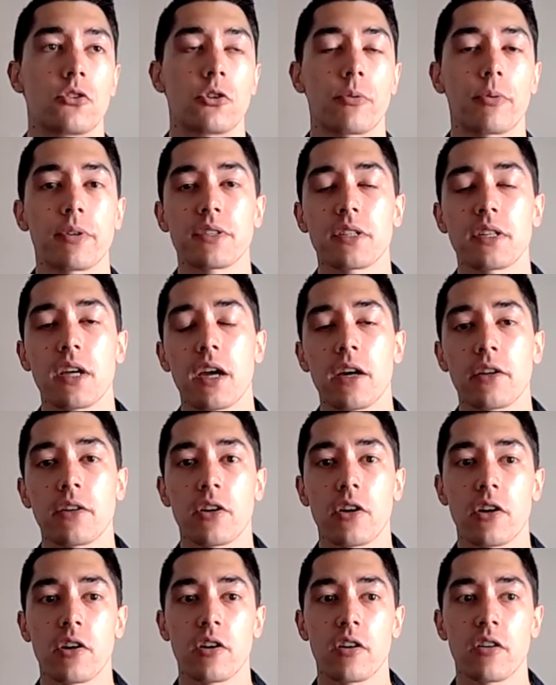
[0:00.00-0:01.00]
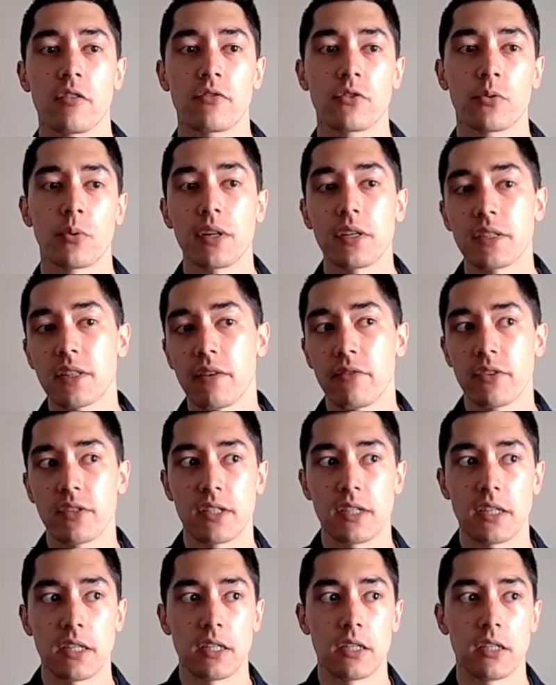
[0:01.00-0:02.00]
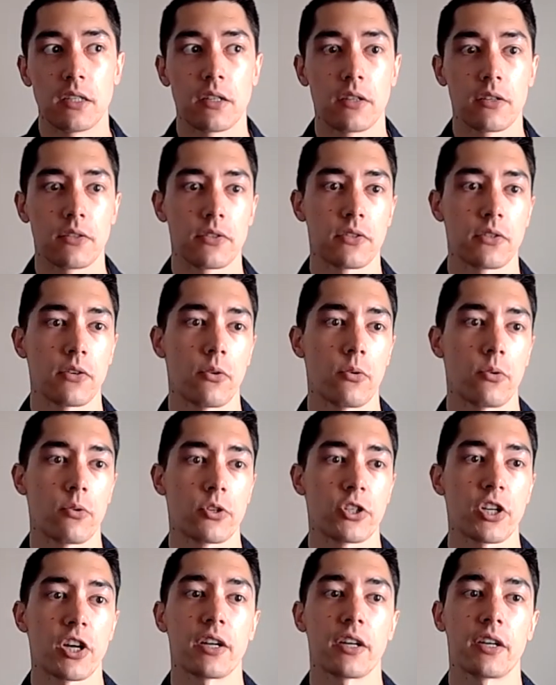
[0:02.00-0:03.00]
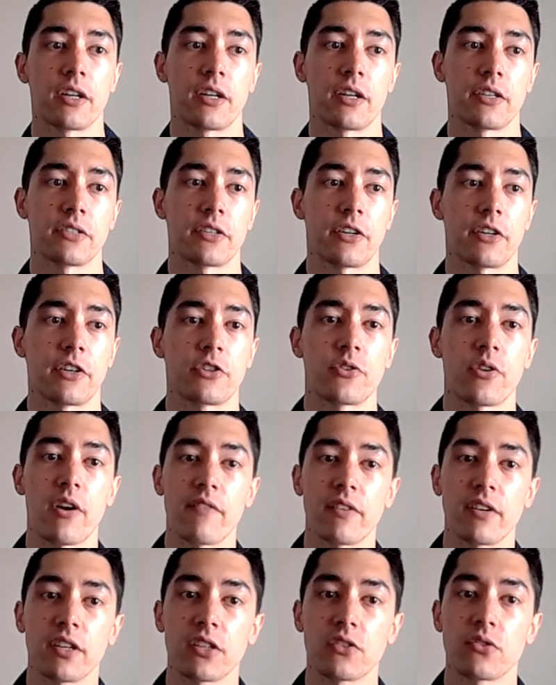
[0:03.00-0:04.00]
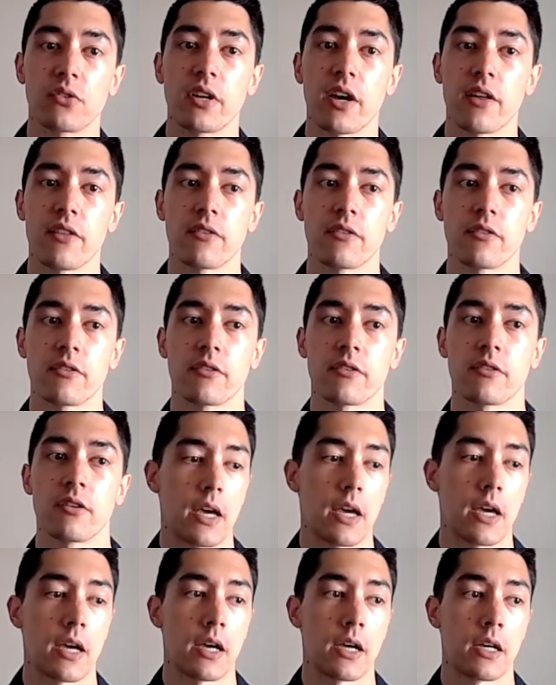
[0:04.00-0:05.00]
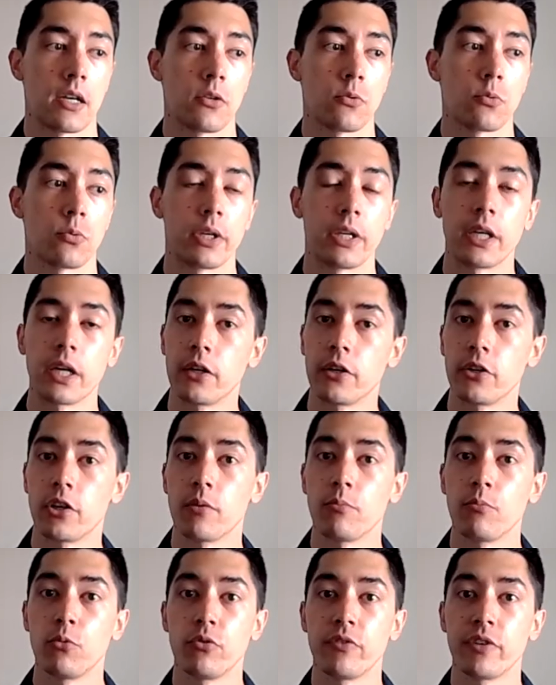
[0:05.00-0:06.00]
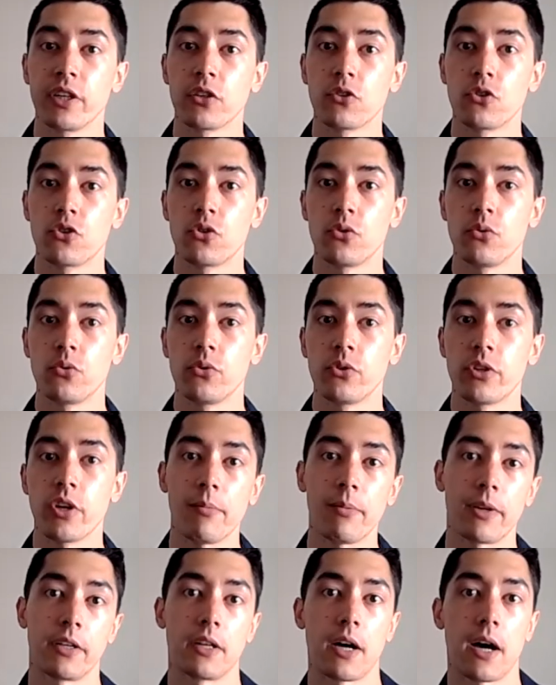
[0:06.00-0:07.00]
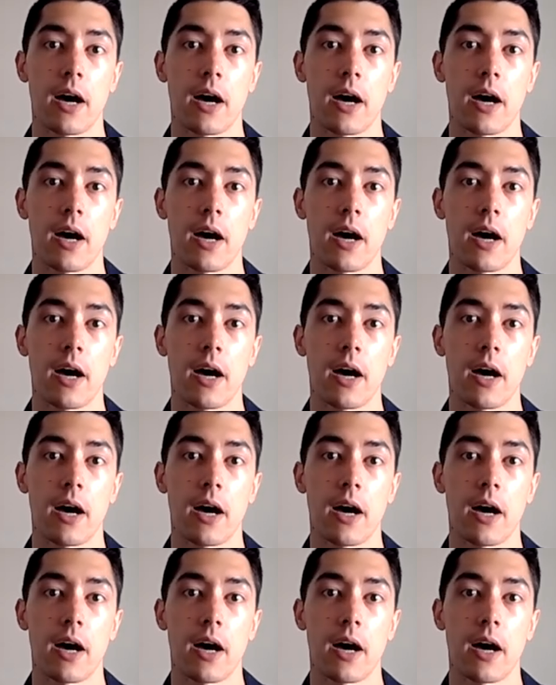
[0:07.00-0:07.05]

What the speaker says: Towards the end of 2017, so Shana and I started traveling together and we ended up moving to Dublin,